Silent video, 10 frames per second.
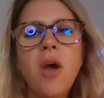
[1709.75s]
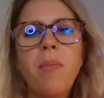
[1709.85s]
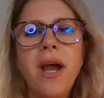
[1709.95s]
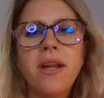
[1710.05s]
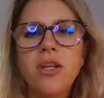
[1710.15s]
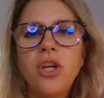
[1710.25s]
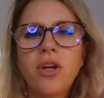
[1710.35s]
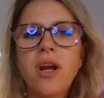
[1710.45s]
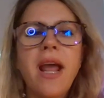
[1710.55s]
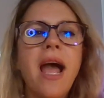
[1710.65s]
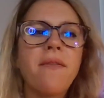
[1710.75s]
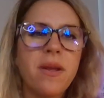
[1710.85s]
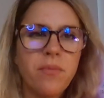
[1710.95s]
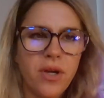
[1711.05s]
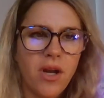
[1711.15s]
But you're going to have
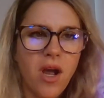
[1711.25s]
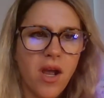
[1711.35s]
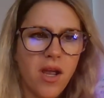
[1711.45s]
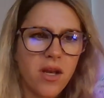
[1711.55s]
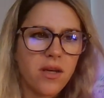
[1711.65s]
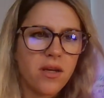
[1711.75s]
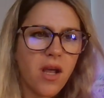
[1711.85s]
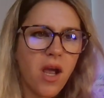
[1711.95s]
input on